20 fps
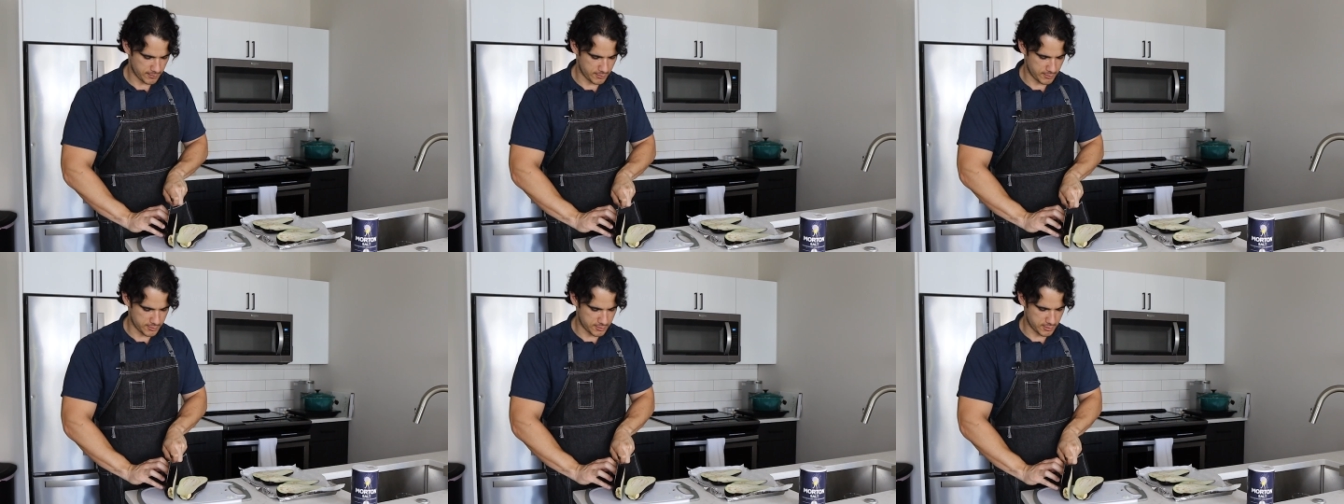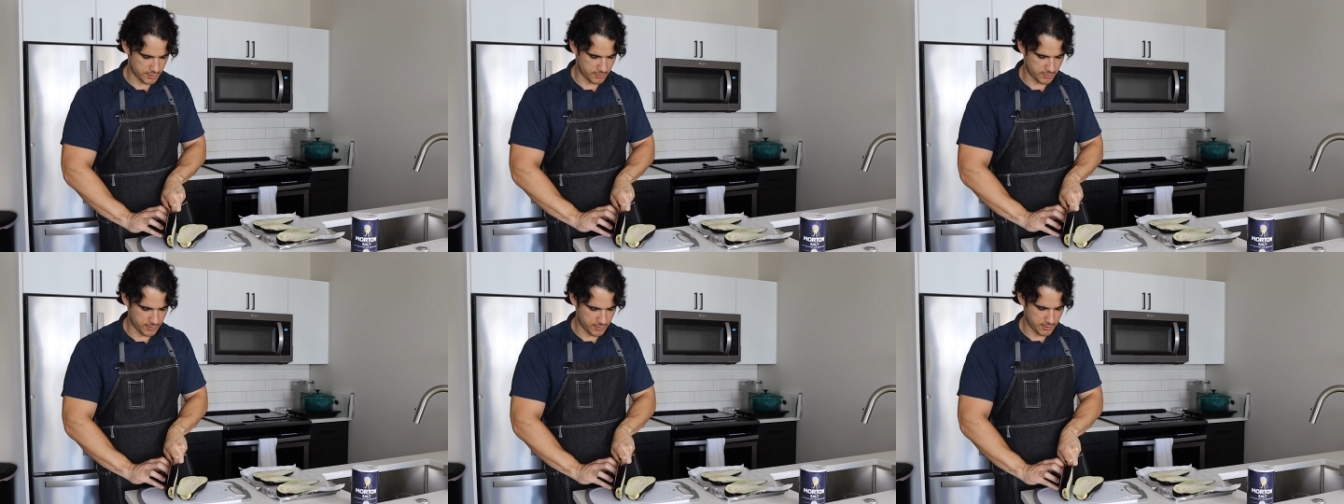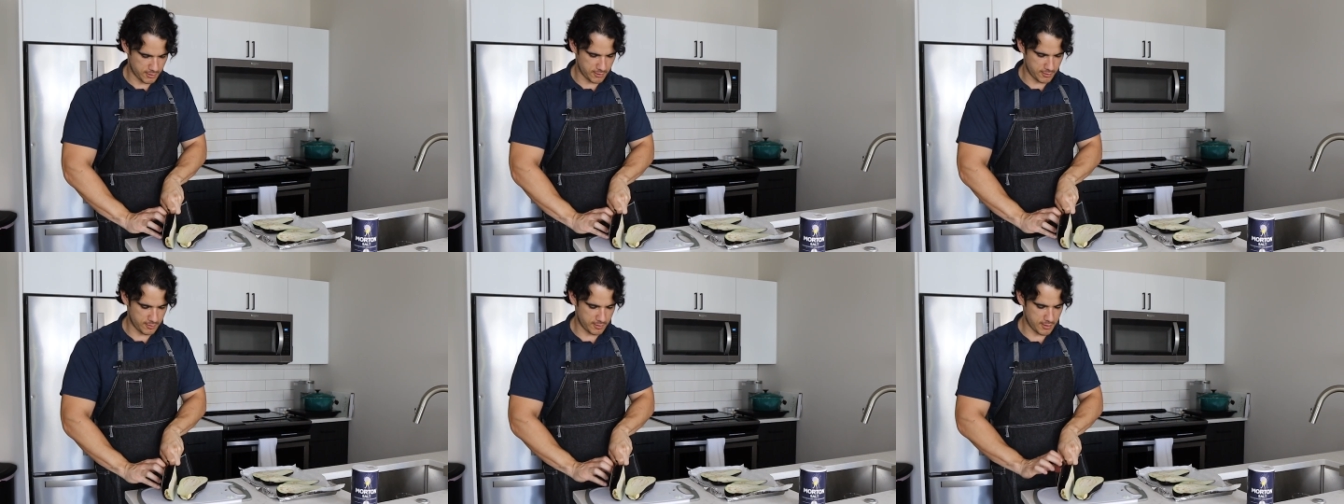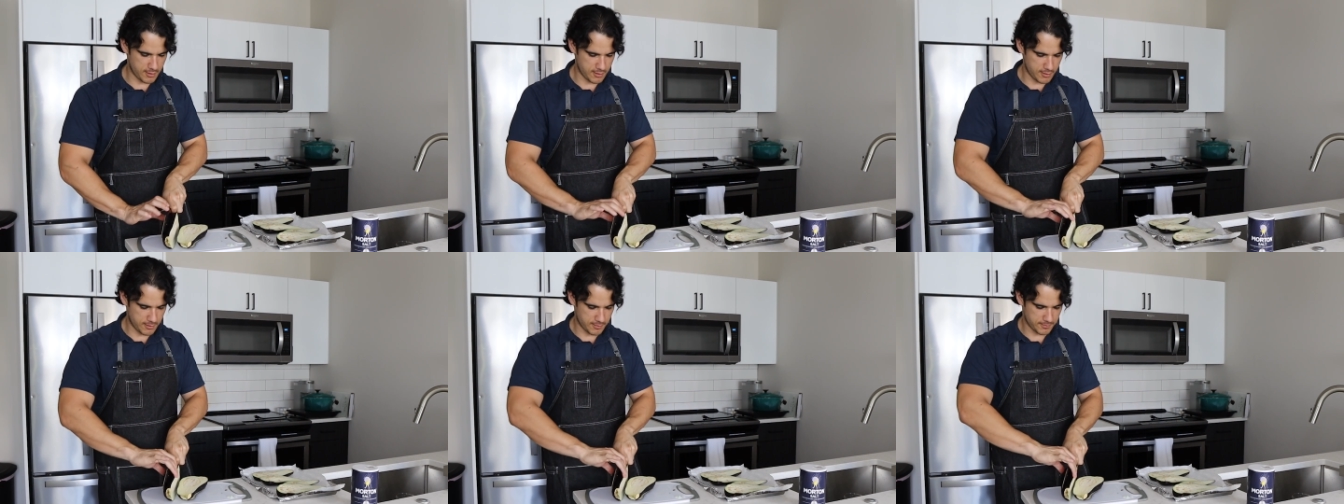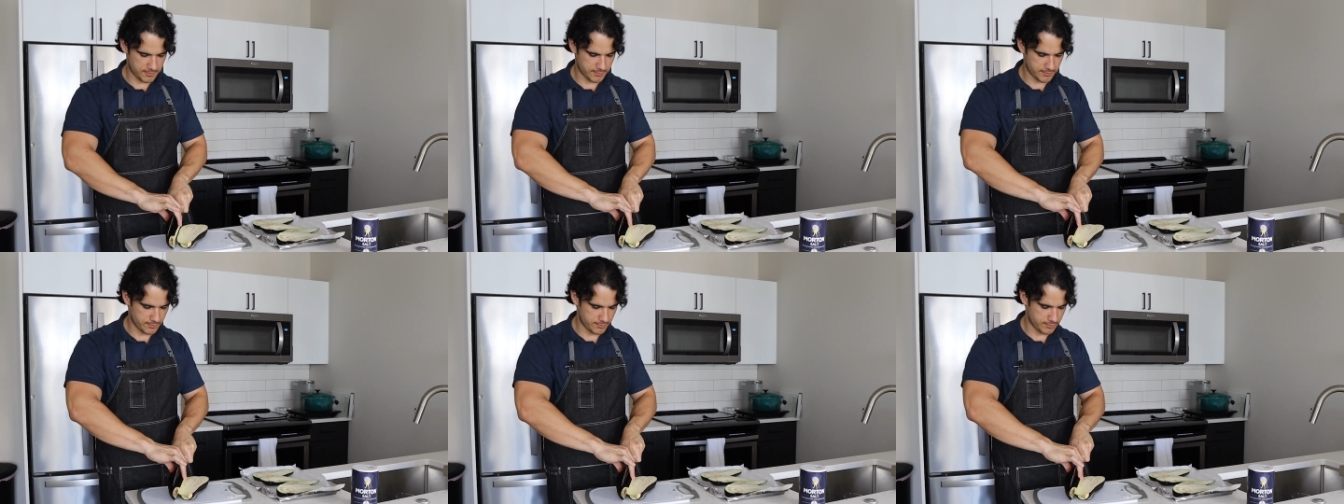There's no hurry.
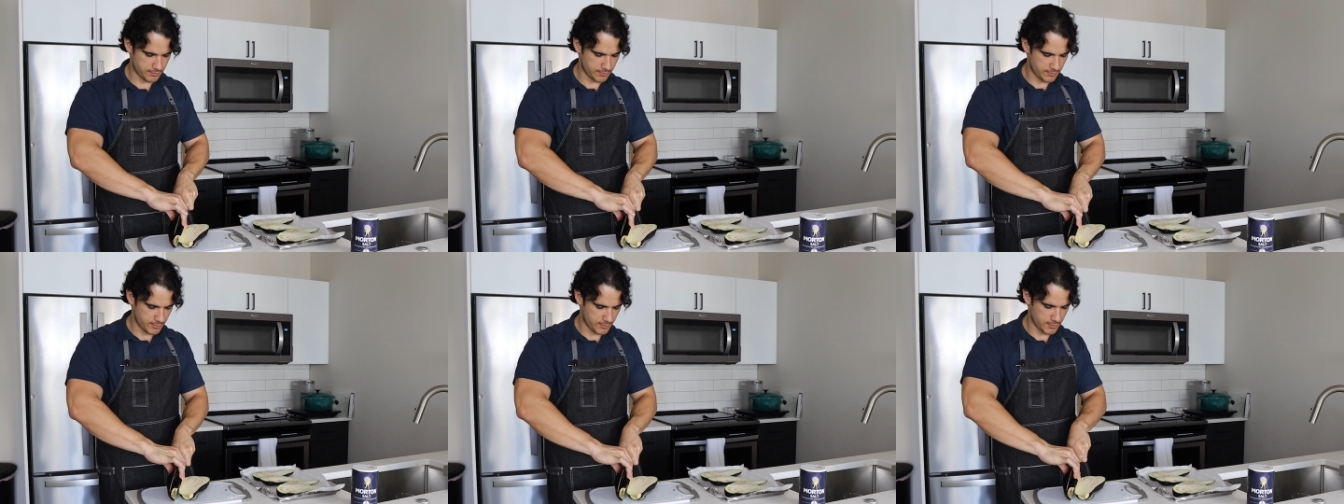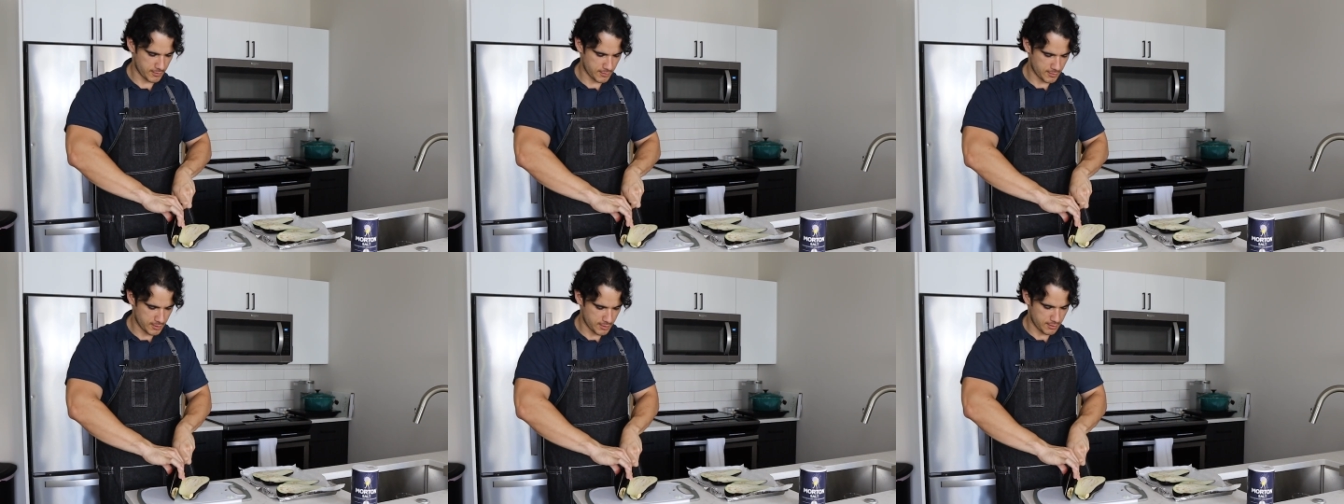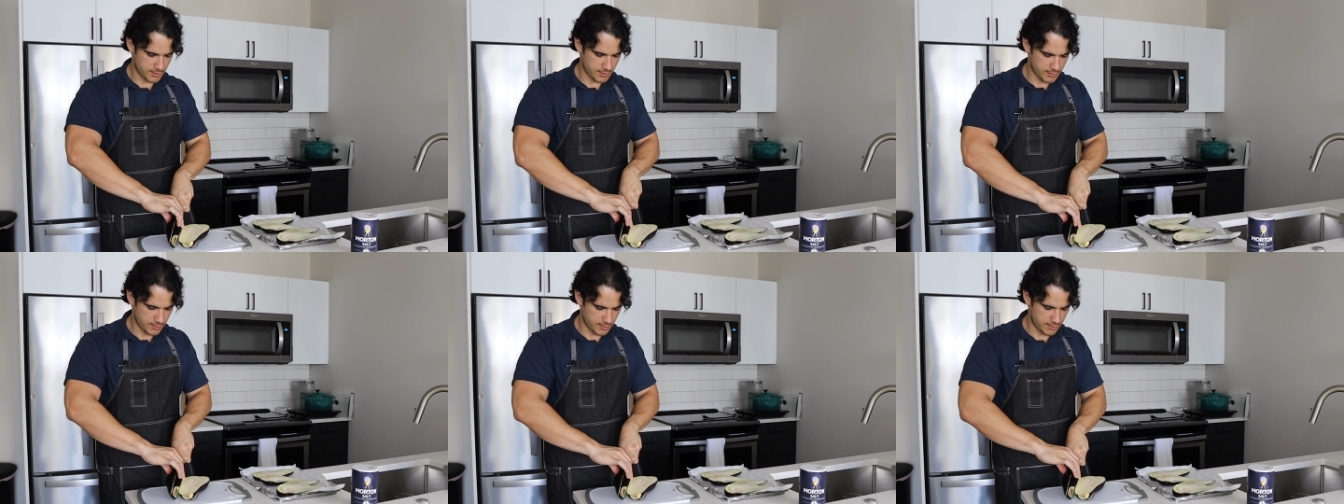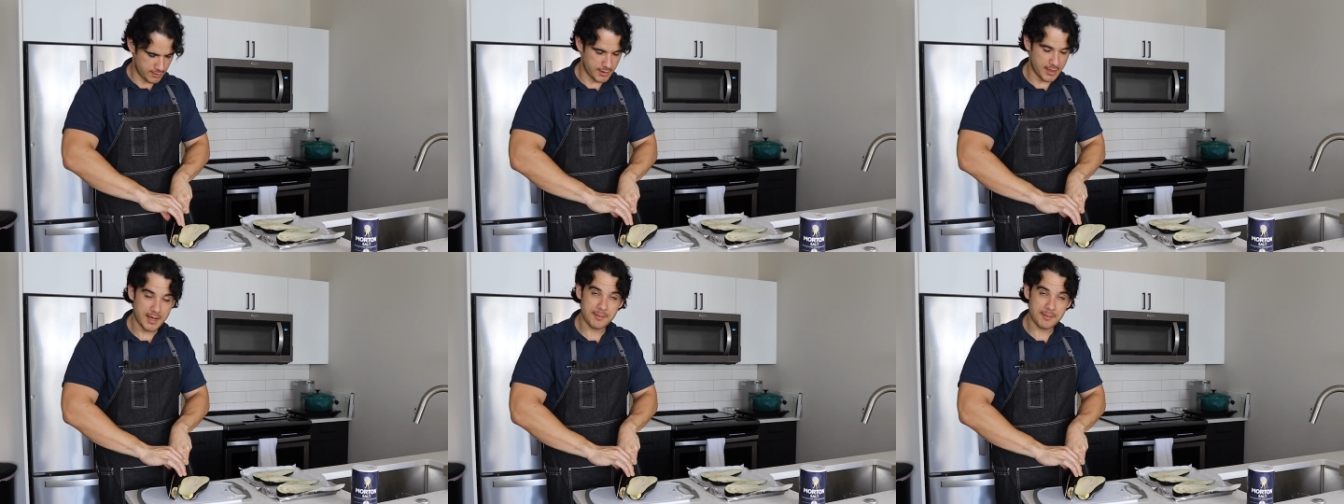The